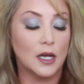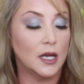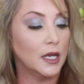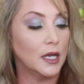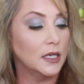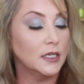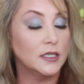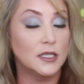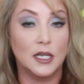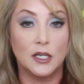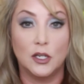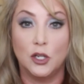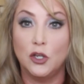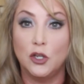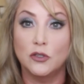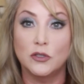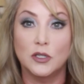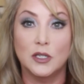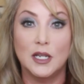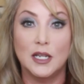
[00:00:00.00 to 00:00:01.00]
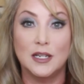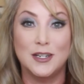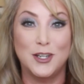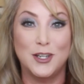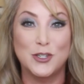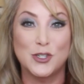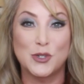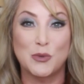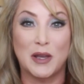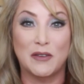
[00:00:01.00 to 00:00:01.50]
I didn't need to
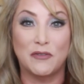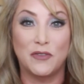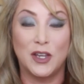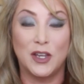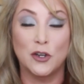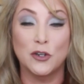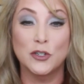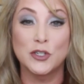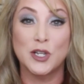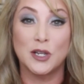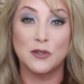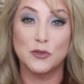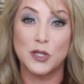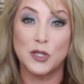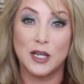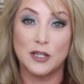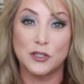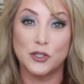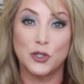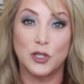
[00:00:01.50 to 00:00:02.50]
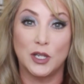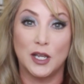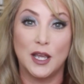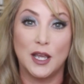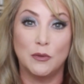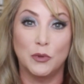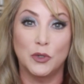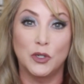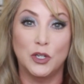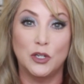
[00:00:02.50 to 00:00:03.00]
use my fingers. I was actually
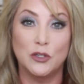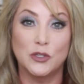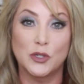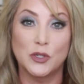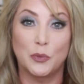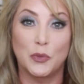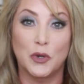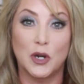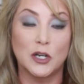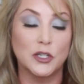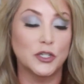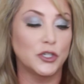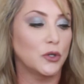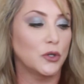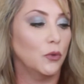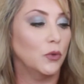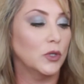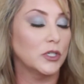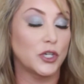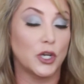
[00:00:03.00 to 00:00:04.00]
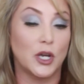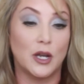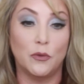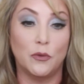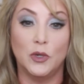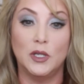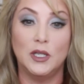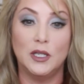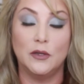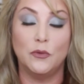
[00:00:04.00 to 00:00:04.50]
able to use a brush, which I
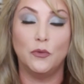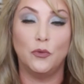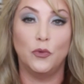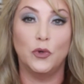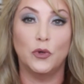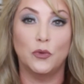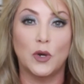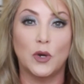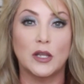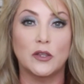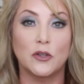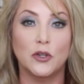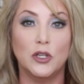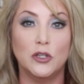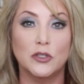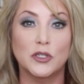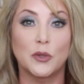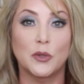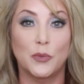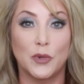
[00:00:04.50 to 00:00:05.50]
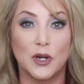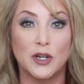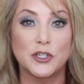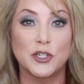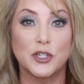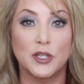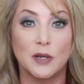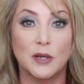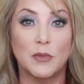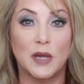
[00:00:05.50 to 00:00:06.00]
really would rather use a
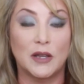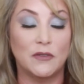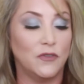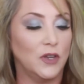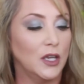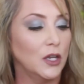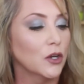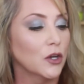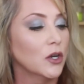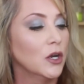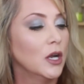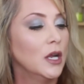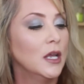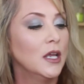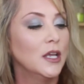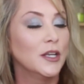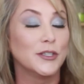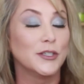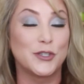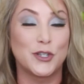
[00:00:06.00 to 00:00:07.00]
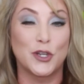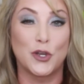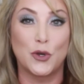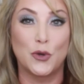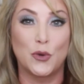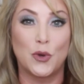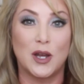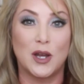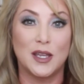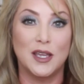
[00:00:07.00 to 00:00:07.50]
brush than my finger.
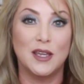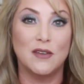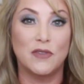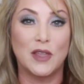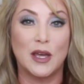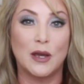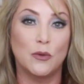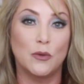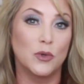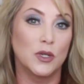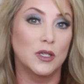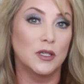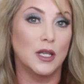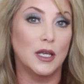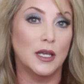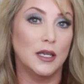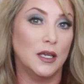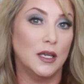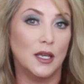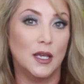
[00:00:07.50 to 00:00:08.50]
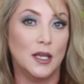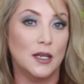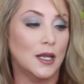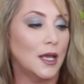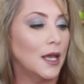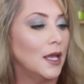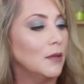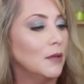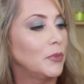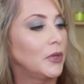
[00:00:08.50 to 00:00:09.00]
So I give that one like
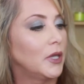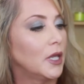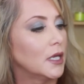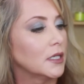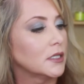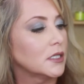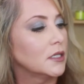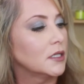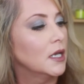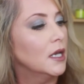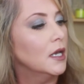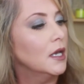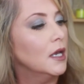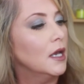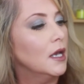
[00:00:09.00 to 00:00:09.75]
an A+. plus.